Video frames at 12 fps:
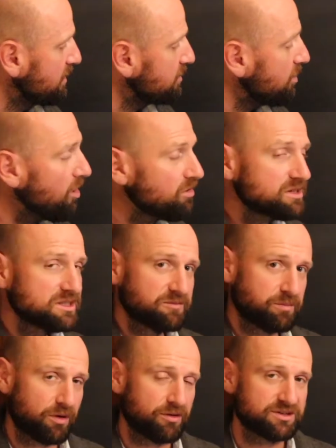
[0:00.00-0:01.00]
Cognitive
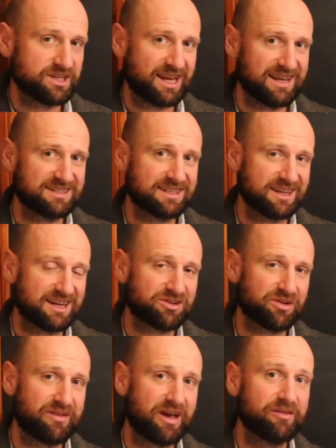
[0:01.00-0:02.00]
approach has the
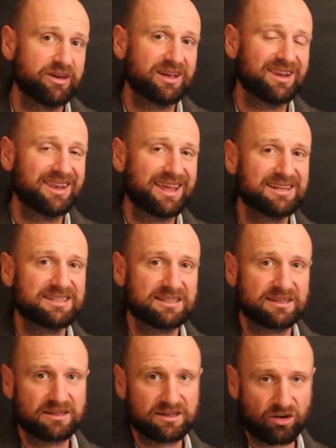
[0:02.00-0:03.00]
luxury of having less
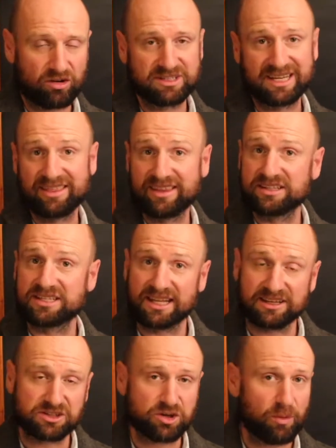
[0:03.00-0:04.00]
content. There's
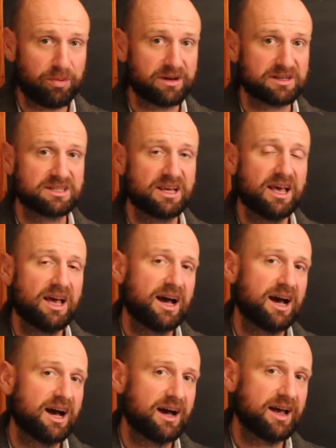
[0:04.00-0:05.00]
less topics.
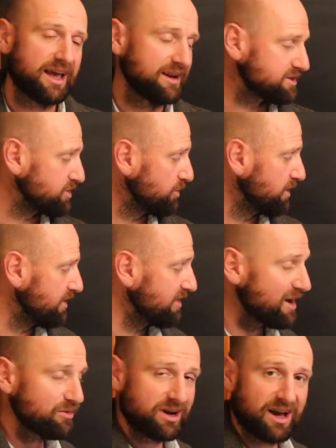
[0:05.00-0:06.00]
And so in
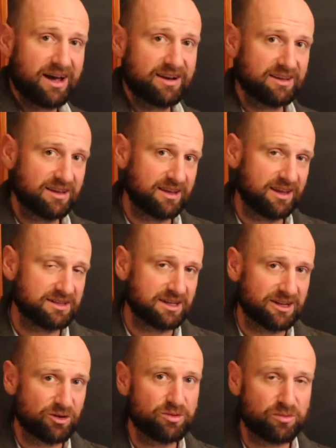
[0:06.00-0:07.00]
that regard, it's a
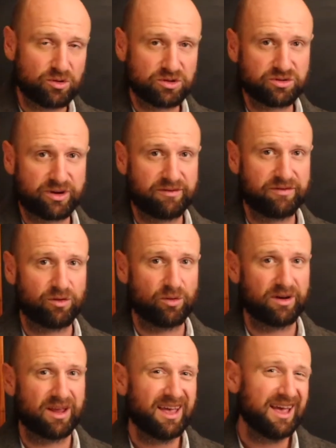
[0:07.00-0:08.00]
little bit more
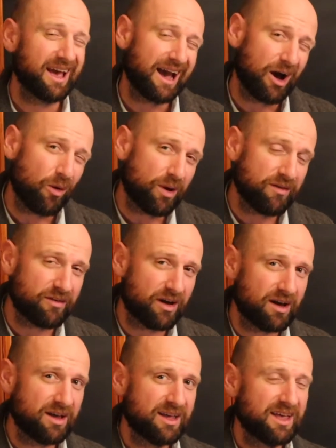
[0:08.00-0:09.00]
straightforward.
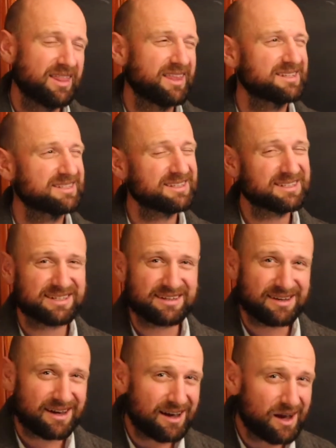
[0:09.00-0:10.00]
However, there's just a
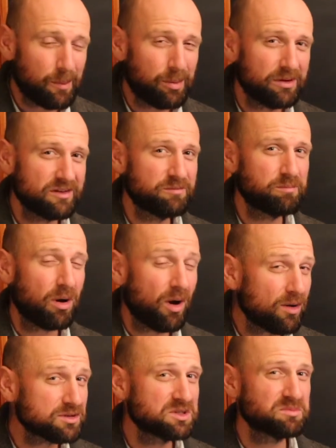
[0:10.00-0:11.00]
couple of
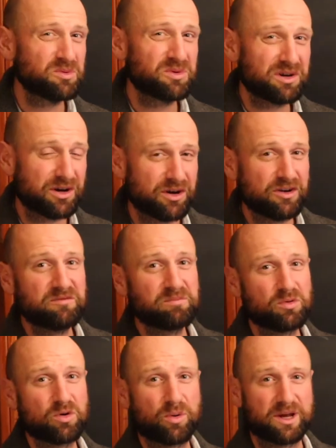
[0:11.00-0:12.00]
possible
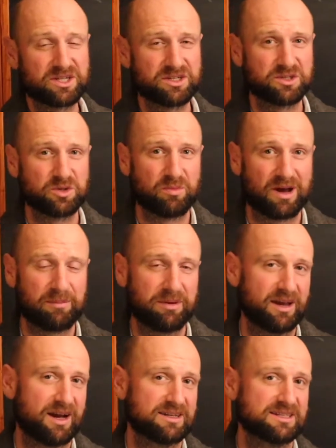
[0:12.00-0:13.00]
curveball questions you might
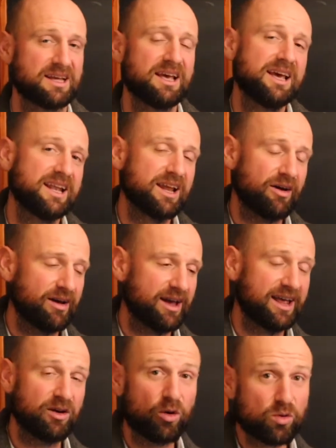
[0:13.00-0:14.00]
be asked. Now,
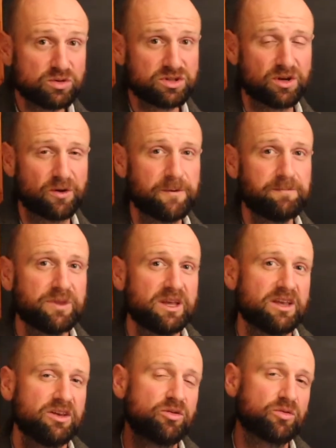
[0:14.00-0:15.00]
and also,
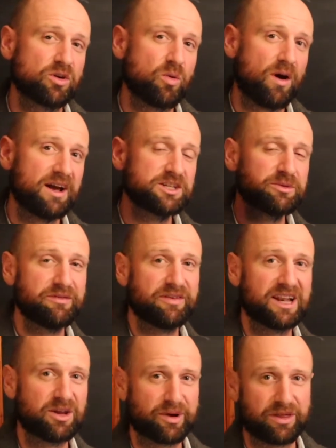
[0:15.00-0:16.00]
you're required to
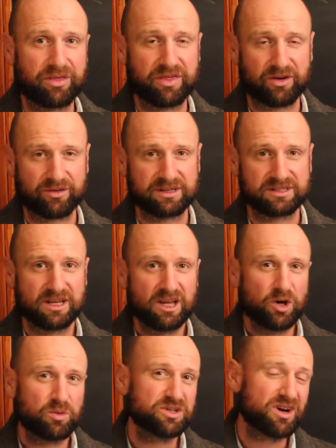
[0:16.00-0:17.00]
evaluate theories,
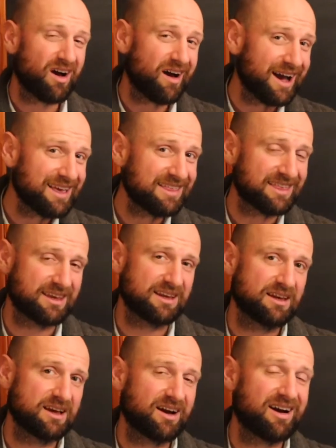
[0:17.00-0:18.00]
which I
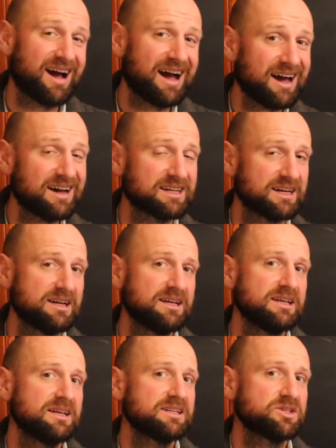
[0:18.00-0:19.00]
think are harder
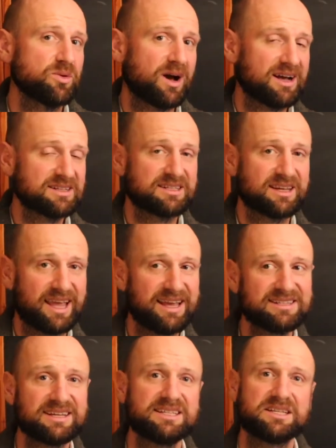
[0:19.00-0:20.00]
to answer.
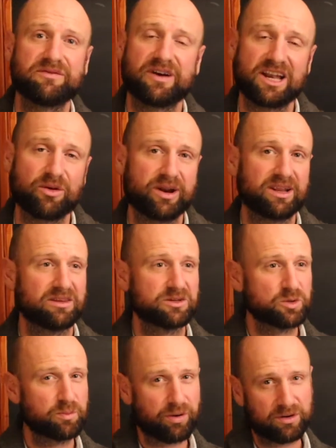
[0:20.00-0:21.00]
Essays evaluating the
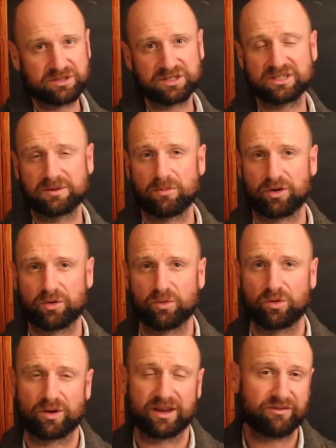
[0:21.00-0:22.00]
dual processing model
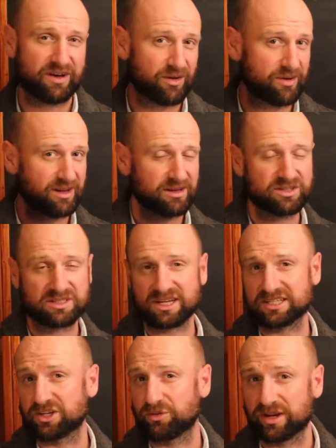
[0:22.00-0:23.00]
or
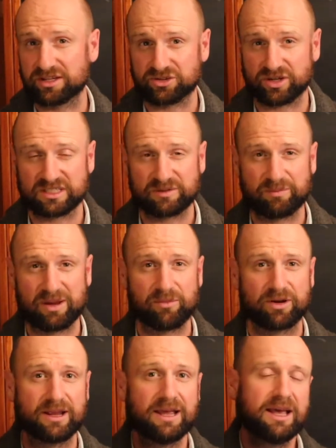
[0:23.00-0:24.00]
discussing reconstructive
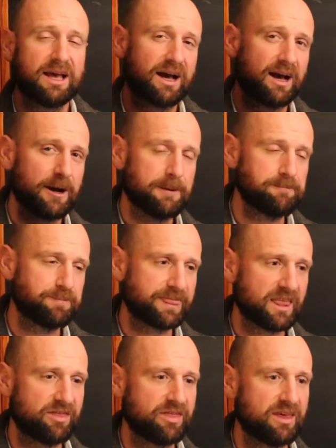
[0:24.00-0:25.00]
memory,
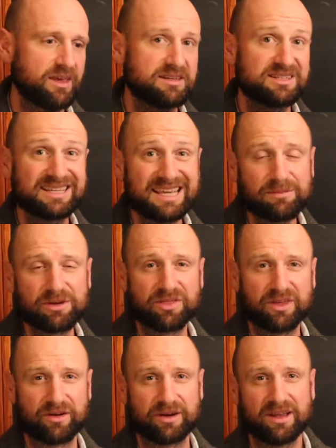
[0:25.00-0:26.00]
the schema
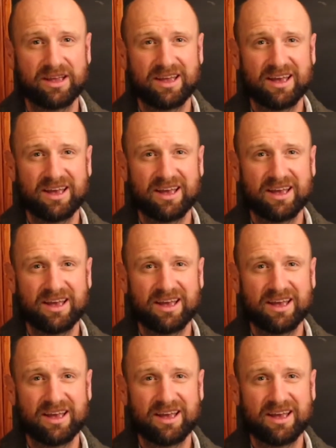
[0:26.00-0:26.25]
theory.